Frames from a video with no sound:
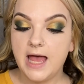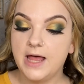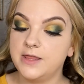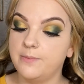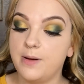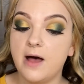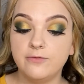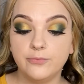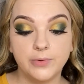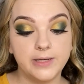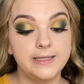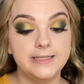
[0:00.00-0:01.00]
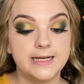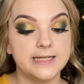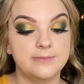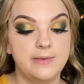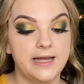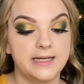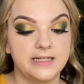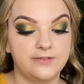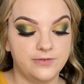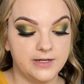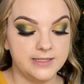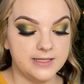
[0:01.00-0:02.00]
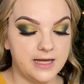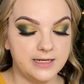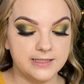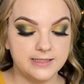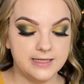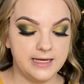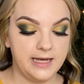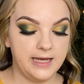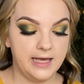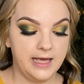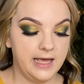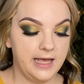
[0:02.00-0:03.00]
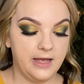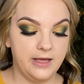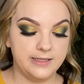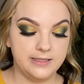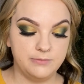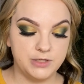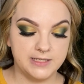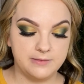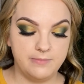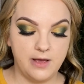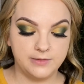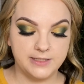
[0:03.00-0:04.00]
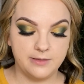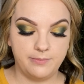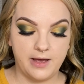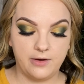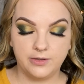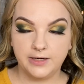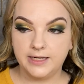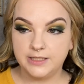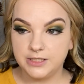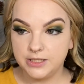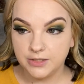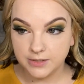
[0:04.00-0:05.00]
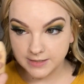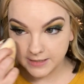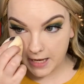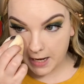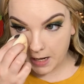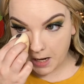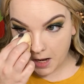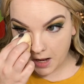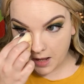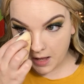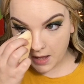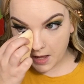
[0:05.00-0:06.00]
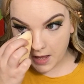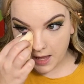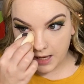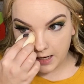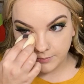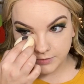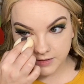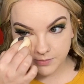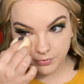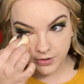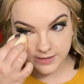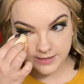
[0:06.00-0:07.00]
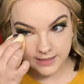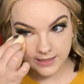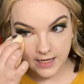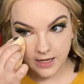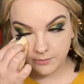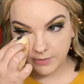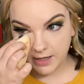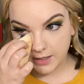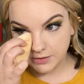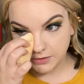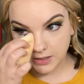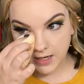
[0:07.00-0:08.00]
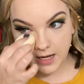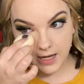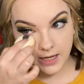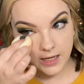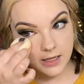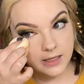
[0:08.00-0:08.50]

The puff really does make a difference, honestly. It just melts the powder into your skin, and I'm just pressing that on my under eye.